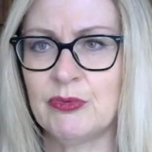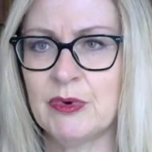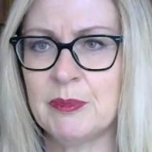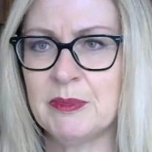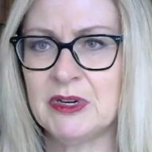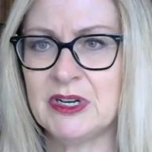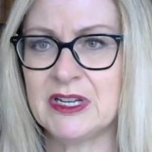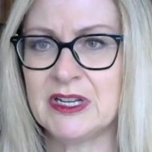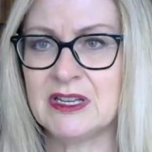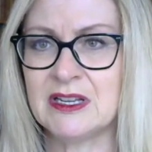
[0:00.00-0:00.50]

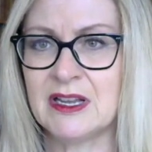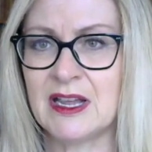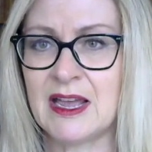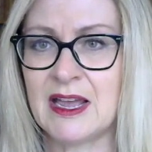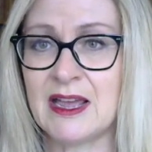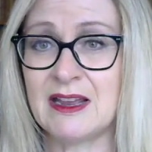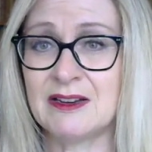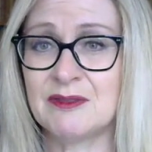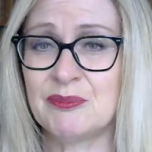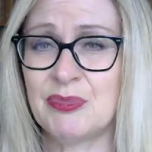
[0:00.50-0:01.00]
remedy,
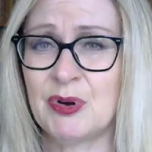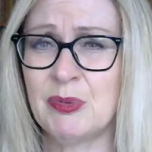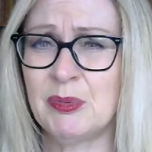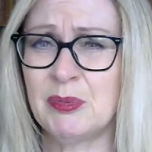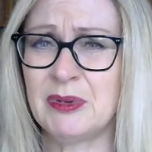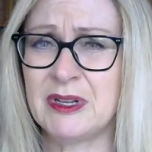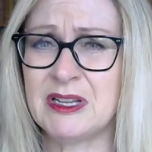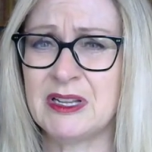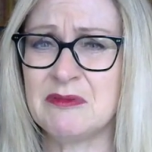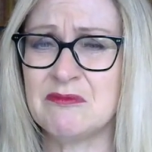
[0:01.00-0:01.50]
and
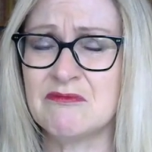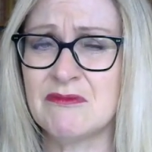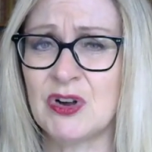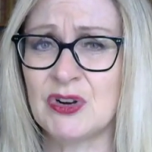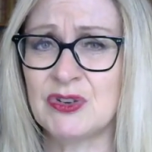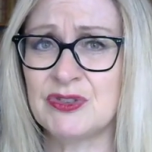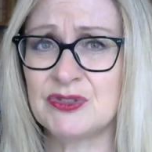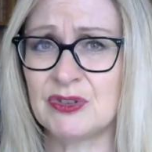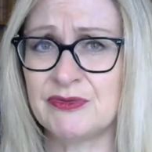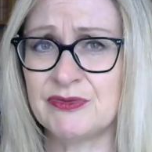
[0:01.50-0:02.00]
probably
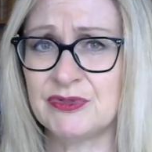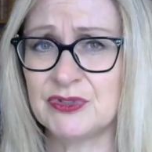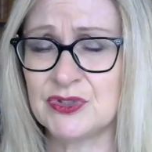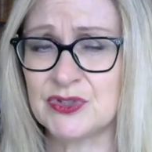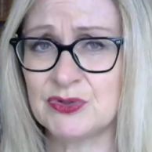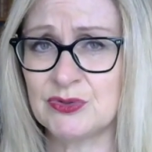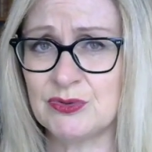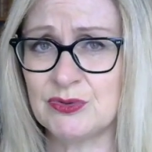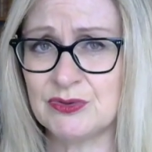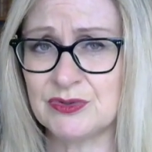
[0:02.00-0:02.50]
most often
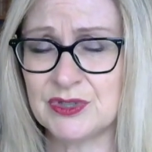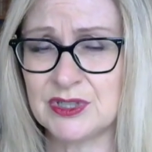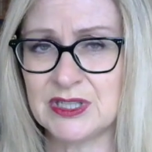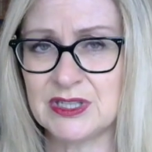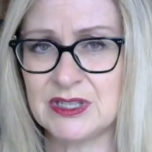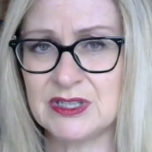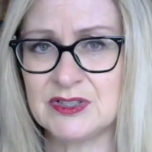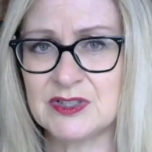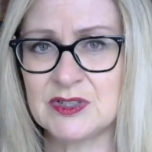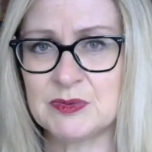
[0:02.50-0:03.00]
sought,
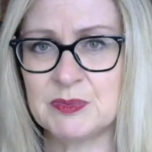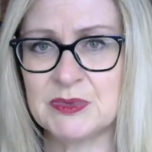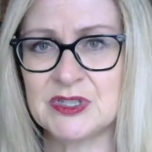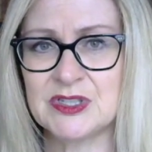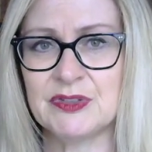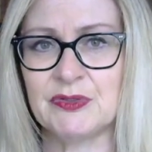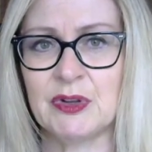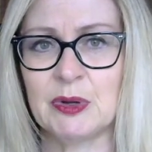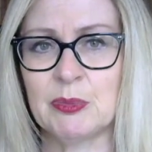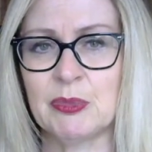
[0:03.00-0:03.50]
is
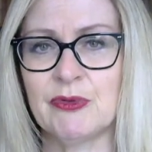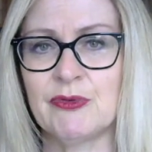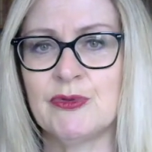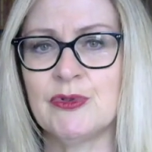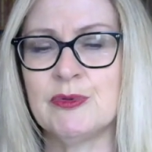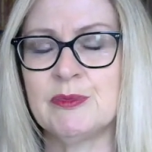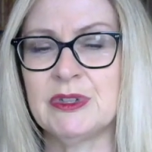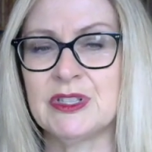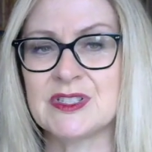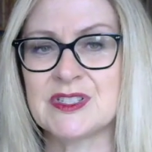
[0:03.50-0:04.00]
specific
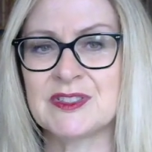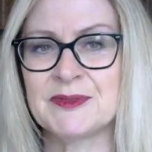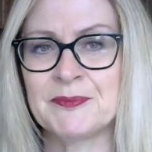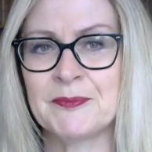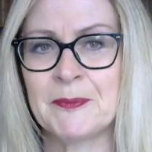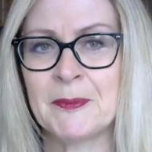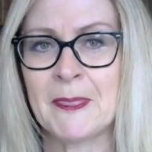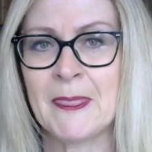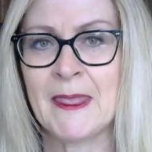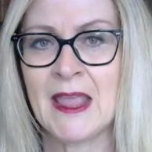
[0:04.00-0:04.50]
performance.
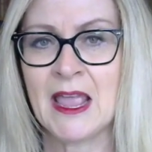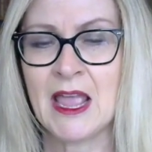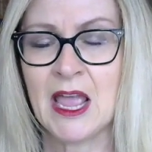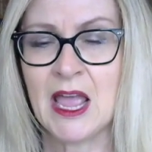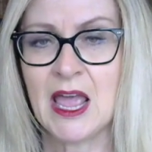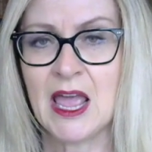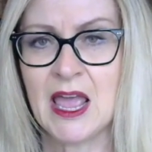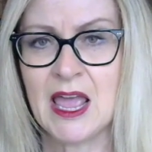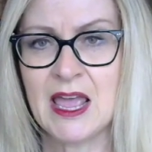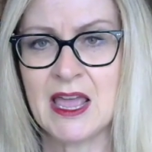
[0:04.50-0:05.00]

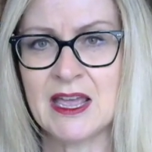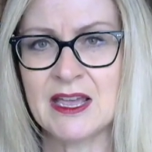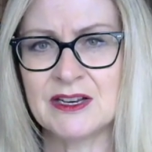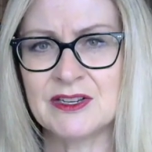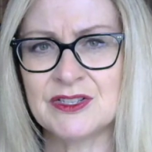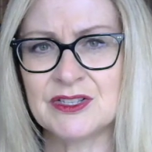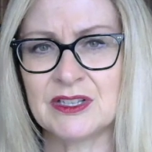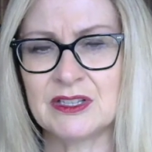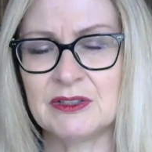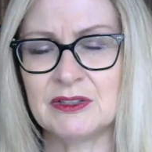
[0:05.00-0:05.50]

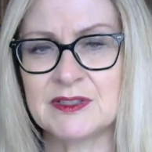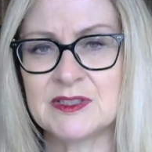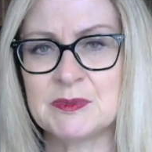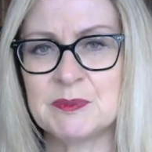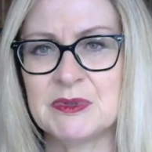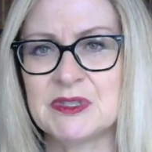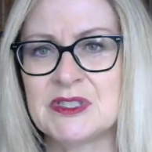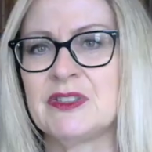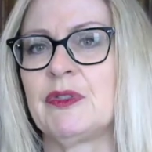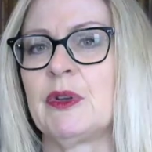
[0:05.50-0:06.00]
And
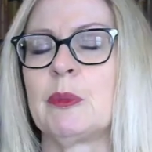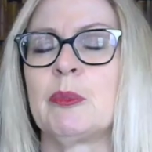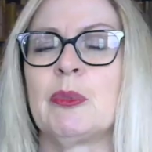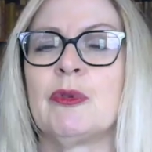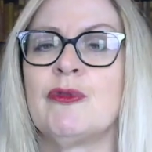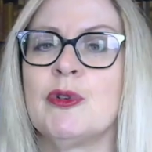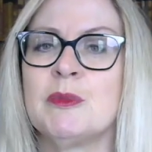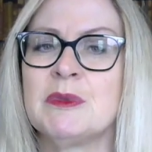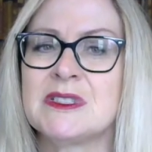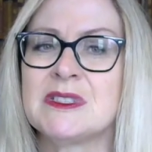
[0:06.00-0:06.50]
specific
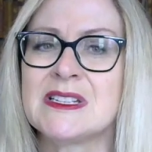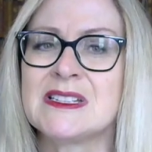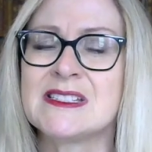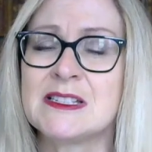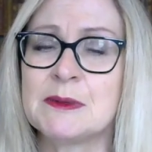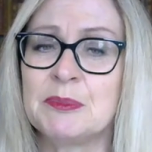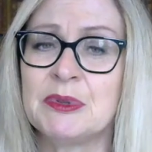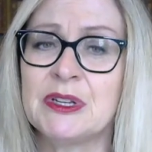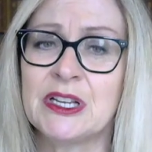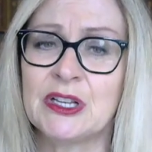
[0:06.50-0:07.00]
performance is
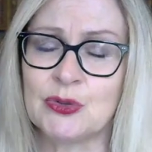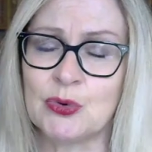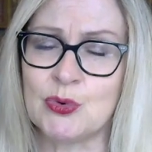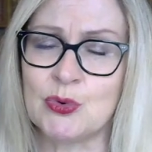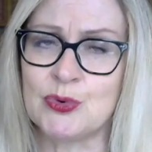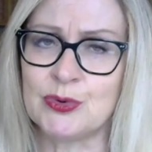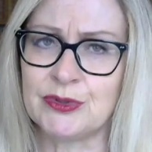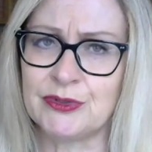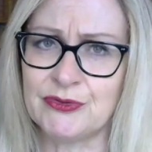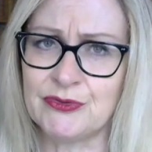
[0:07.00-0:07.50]
simply an
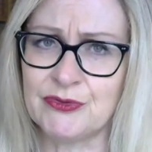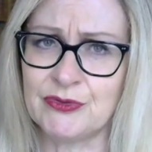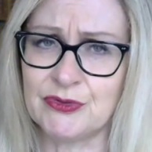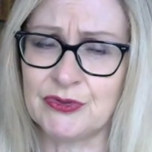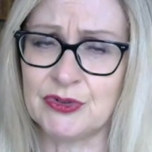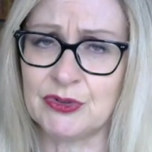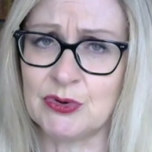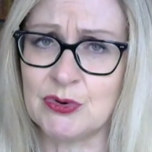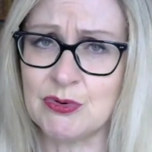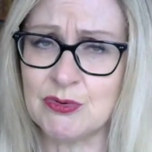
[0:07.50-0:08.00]
order of
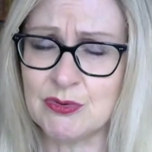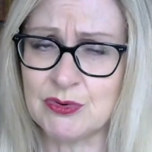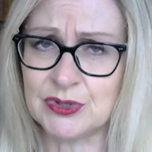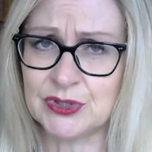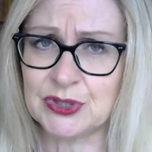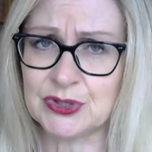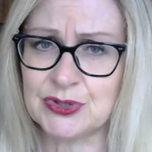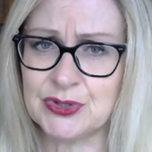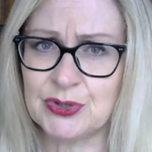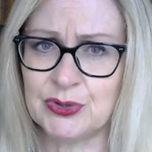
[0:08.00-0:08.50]
the
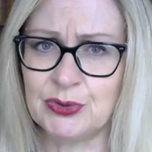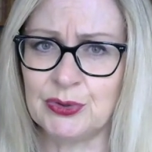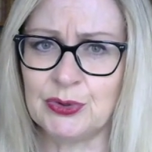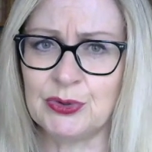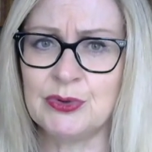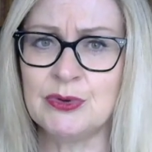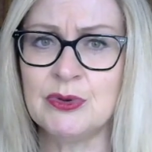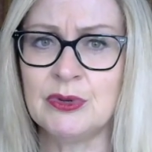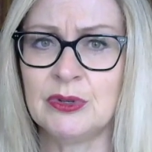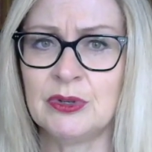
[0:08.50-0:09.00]
court
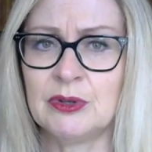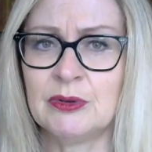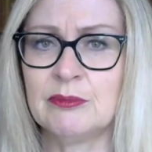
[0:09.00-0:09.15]
to